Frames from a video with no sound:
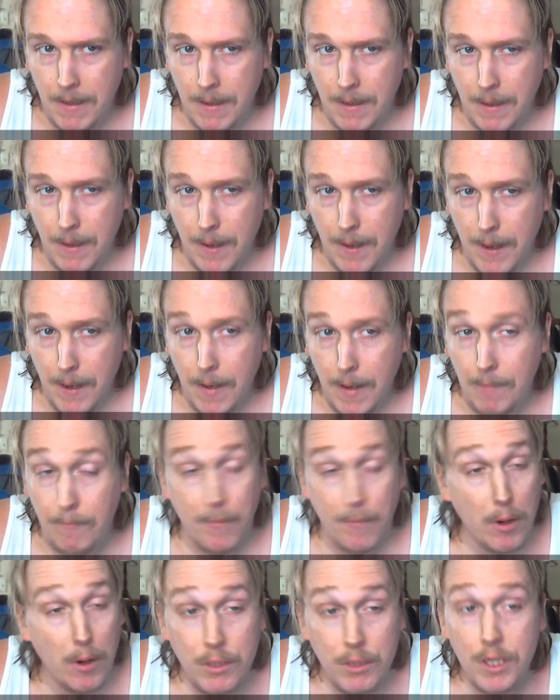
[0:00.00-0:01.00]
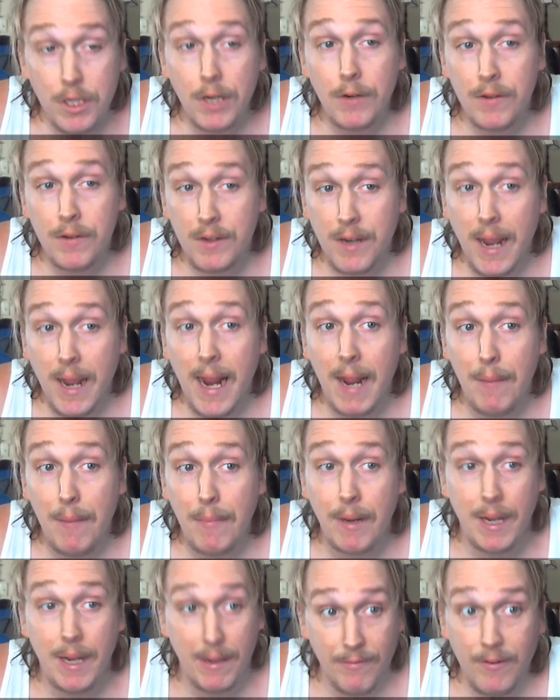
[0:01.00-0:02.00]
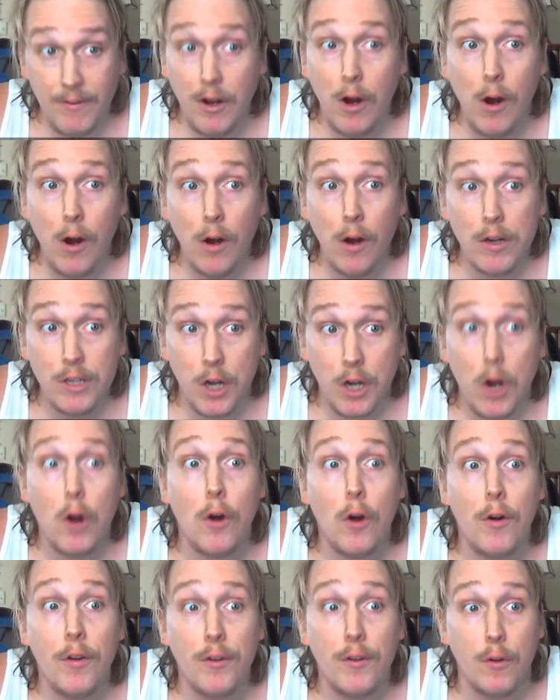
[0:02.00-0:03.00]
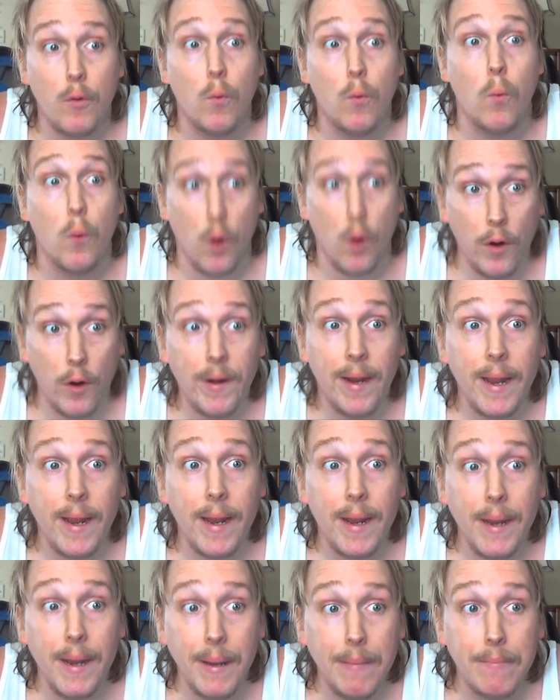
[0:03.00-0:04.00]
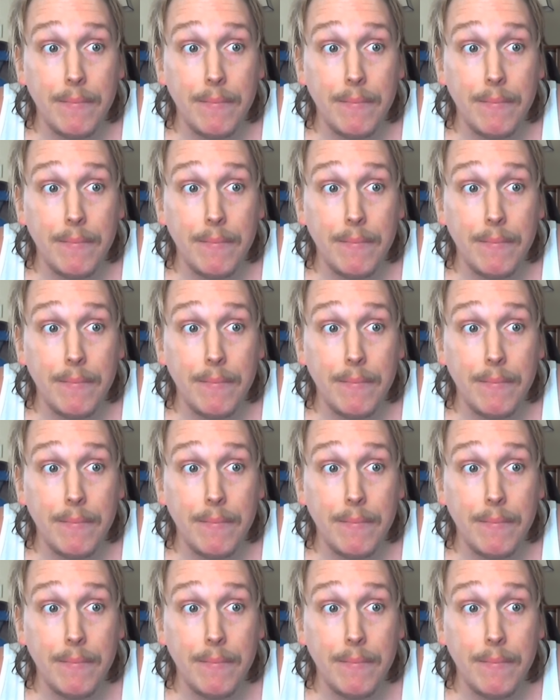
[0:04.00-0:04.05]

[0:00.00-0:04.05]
and most of your damn gift cards aren't working,